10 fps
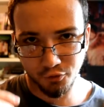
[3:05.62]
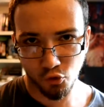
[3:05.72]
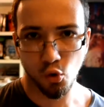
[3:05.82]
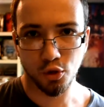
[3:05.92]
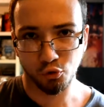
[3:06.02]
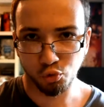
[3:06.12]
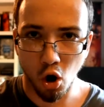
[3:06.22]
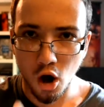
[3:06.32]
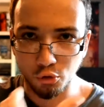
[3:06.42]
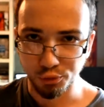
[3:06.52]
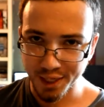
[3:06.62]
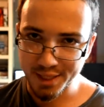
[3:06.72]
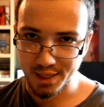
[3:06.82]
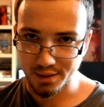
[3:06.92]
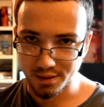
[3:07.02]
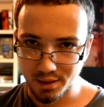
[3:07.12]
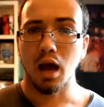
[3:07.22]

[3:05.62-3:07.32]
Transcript: it for the wrong reasons.